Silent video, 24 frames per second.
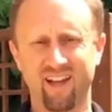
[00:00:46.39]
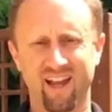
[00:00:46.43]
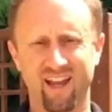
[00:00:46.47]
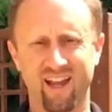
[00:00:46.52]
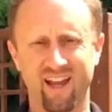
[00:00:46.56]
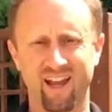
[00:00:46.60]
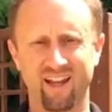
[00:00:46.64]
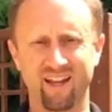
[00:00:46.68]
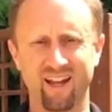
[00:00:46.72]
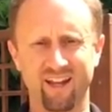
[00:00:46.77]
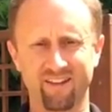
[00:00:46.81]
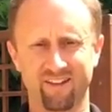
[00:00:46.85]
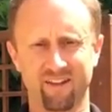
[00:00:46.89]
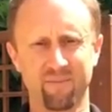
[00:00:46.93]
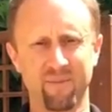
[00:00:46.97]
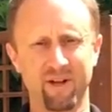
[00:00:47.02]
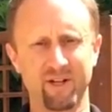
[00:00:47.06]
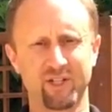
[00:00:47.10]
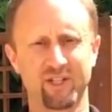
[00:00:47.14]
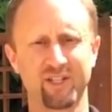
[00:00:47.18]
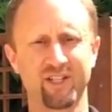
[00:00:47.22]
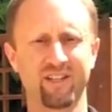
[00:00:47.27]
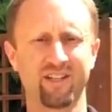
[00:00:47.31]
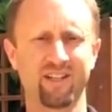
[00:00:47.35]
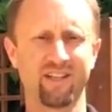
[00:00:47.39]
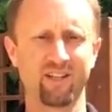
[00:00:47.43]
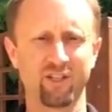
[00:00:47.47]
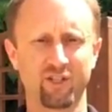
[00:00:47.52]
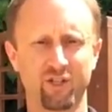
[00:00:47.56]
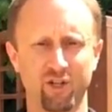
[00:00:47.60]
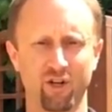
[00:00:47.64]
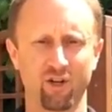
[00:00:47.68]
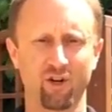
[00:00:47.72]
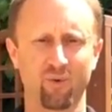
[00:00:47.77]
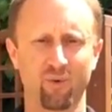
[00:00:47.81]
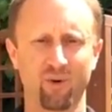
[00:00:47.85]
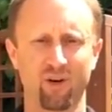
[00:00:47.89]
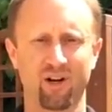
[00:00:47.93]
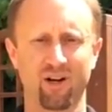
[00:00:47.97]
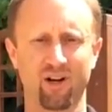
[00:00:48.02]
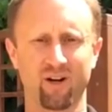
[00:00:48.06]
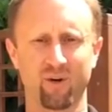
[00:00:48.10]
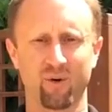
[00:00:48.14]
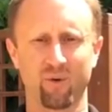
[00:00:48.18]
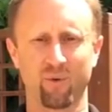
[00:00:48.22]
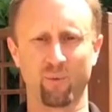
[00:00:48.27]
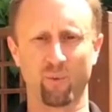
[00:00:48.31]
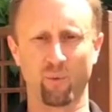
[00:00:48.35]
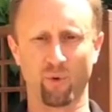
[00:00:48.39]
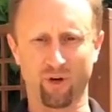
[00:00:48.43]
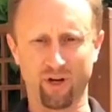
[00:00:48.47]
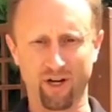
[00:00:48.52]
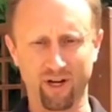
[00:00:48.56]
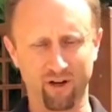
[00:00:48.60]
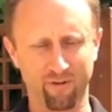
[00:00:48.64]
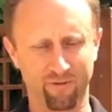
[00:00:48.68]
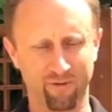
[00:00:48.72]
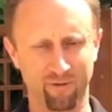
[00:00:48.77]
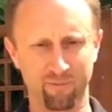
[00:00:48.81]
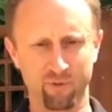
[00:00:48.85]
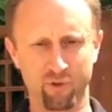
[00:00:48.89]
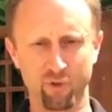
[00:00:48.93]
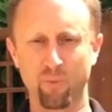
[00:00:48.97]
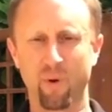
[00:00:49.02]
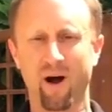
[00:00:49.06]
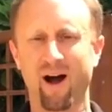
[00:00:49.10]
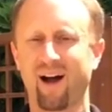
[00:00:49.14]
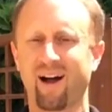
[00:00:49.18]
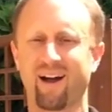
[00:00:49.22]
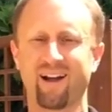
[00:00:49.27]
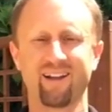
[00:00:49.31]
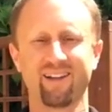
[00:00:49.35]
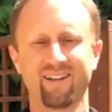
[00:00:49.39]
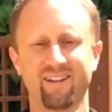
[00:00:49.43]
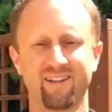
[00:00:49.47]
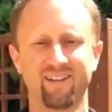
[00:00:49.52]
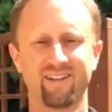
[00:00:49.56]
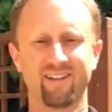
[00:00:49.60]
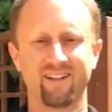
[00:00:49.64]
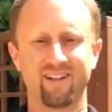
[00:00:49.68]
And as I mentioned in the intro, we're here from Dubai.